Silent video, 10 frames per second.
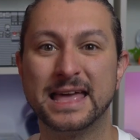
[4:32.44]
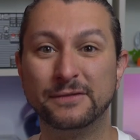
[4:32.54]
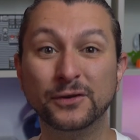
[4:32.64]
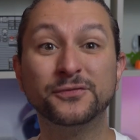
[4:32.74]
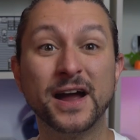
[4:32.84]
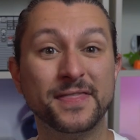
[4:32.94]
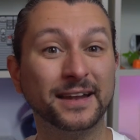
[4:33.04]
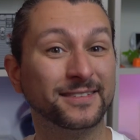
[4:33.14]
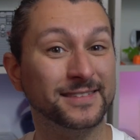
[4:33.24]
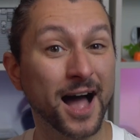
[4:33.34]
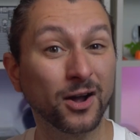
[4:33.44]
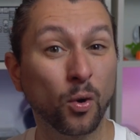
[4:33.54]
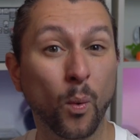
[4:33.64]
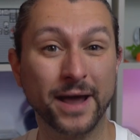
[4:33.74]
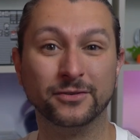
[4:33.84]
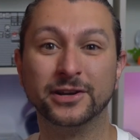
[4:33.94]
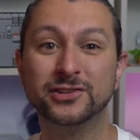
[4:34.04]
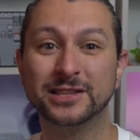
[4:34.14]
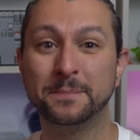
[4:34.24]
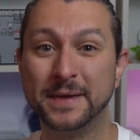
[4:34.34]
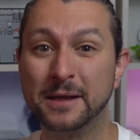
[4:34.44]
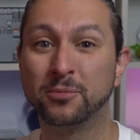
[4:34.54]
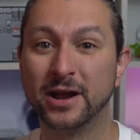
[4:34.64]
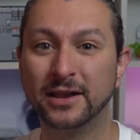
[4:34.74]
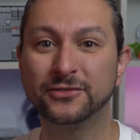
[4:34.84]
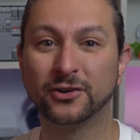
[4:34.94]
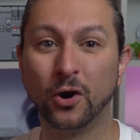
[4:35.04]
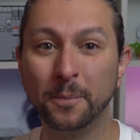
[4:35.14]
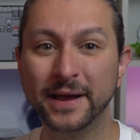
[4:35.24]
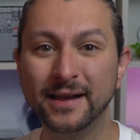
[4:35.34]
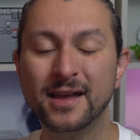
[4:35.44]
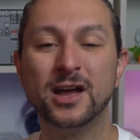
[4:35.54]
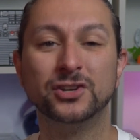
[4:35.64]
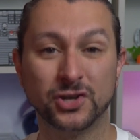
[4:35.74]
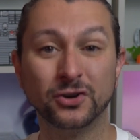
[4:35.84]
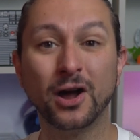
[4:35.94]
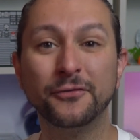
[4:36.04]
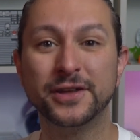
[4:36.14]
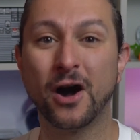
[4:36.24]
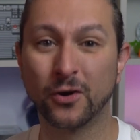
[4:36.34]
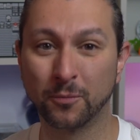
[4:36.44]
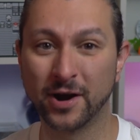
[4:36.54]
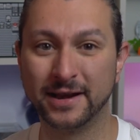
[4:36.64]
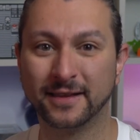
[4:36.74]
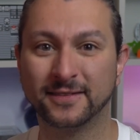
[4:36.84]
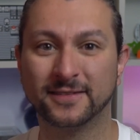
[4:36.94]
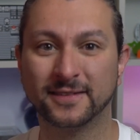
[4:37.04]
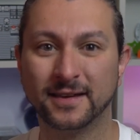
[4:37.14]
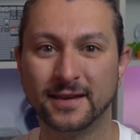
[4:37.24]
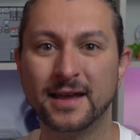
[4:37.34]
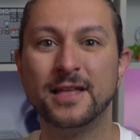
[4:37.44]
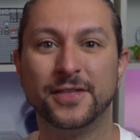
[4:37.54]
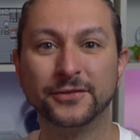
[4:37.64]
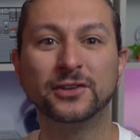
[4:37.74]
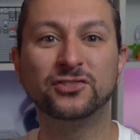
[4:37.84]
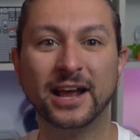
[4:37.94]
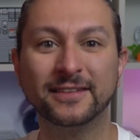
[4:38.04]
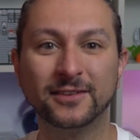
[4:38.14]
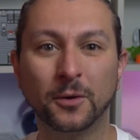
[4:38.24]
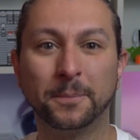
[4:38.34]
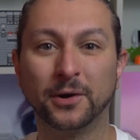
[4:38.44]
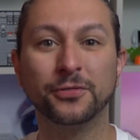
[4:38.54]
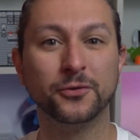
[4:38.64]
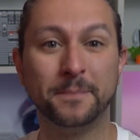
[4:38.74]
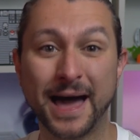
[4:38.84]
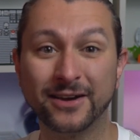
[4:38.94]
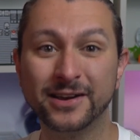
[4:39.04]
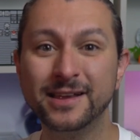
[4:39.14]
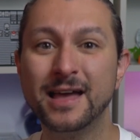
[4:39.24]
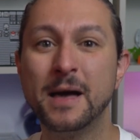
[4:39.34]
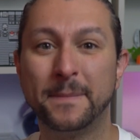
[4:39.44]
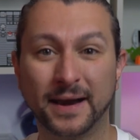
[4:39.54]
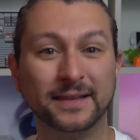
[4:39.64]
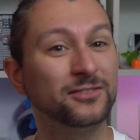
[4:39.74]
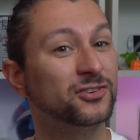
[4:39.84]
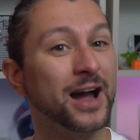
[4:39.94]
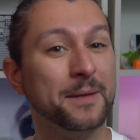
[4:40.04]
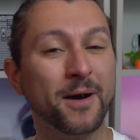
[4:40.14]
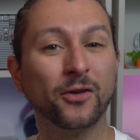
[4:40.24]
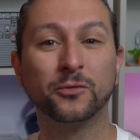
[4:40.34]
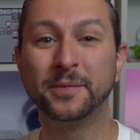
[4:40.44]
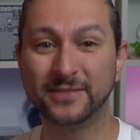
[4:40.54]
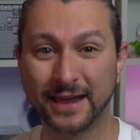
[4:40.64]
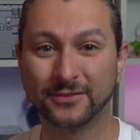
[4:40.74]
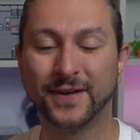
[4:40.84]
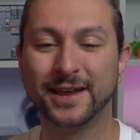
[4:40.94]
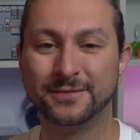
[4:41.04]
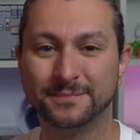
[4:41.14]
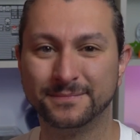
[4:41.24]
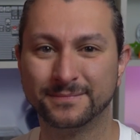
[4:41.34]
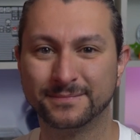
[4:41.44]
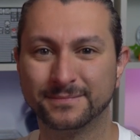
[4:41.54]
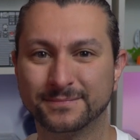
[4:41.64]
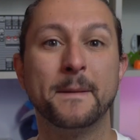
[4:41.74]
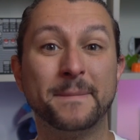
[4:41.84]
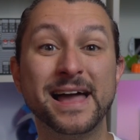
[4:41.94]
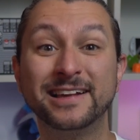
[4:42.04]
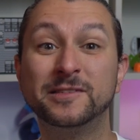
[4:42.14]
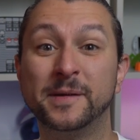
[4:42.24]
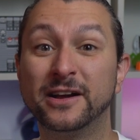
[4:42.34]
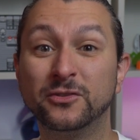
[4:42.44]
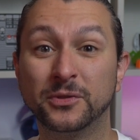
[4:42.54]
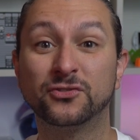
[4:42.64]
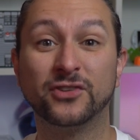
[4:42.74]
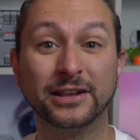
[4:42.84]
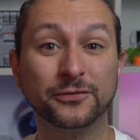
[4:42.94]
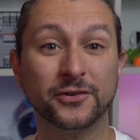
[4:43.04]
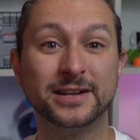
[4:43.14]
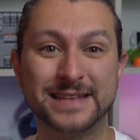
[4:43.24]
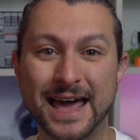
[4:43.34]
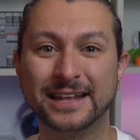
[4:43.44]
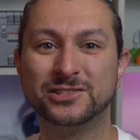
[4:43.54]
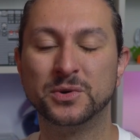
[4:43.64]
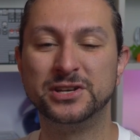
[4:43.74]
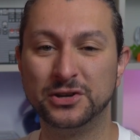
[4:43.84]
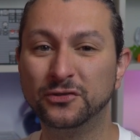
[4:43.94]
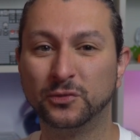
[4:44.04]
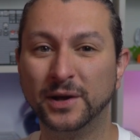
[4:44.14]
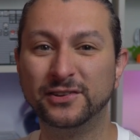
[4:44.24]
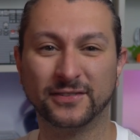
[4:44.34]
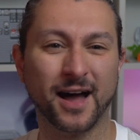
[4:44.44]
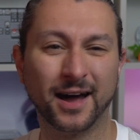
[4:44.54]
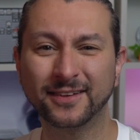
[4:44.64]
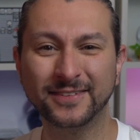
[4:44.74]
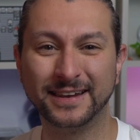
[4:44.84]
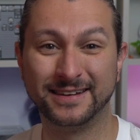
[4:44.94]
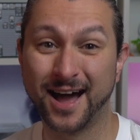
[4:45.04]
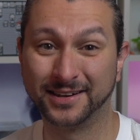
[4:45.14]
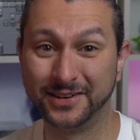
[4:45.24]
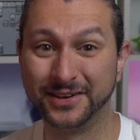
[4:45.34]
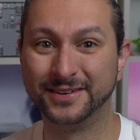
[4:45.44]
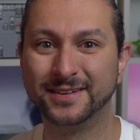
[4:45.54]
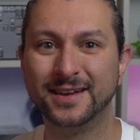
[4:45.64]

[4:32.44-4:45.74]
If you find that it's not quite reaching the peak brightness you're hoping, turn off the auto brightness. There's a chance it'll burn through battery, but at least your eyeballs will be satisfied. My experience with transferring data to a new Switch is honestly not good.